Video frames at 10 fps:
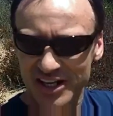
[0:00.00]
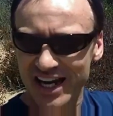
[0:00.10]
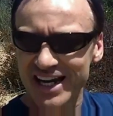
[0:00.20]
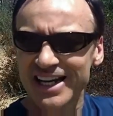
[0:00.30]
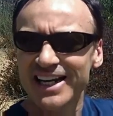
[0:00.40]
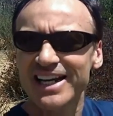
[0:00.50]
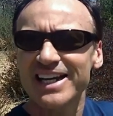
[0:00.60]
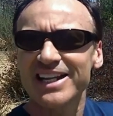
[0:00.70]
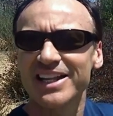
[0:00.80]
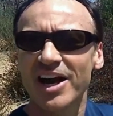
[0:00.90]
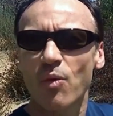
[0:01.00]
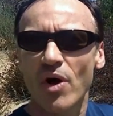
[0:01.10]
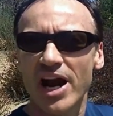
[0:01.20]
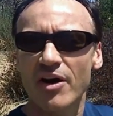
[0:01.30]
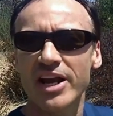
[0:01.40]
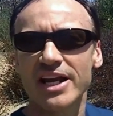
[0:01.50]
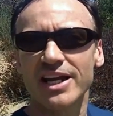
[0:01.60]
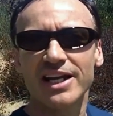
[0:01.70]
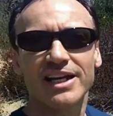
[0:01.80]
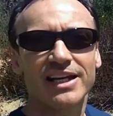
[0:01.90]
okay? They're
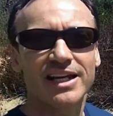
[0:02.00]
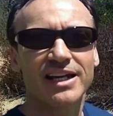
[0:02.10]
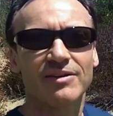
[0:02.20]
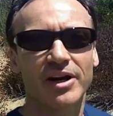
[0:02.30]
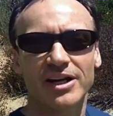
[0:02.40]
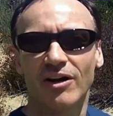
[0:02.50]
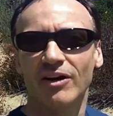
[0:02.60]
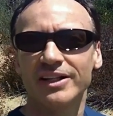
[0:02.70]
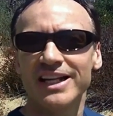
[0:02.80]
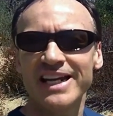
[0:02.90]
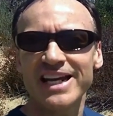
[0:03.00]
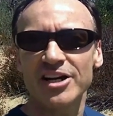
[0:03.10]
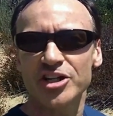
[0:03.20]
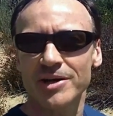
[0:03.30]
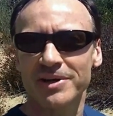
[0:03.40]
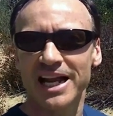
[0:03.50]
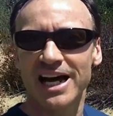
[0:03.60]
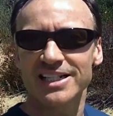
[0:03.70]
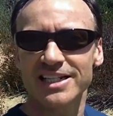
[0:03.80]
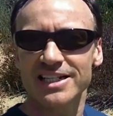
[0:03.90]
wearing what I call the leadership
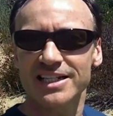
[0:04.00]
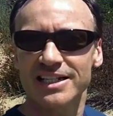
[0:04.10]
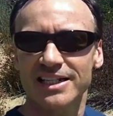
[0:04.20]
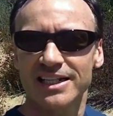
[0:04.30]
glasses.